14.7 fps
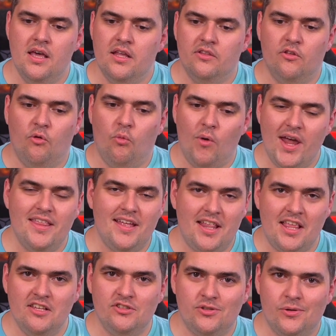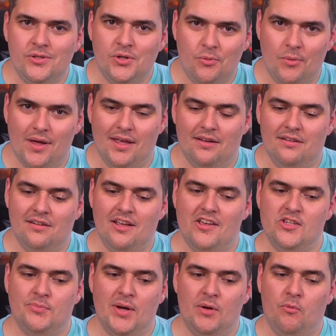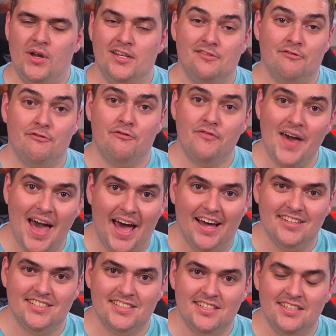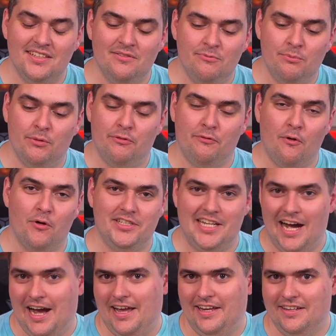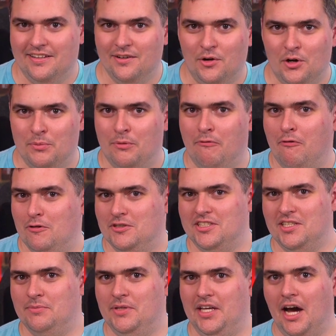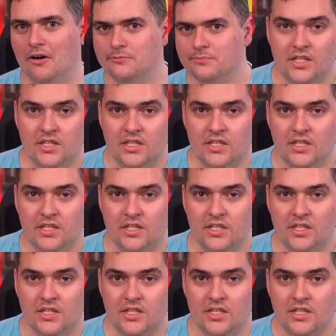the way that he's going to win is by winning fast before dying or before scheming out.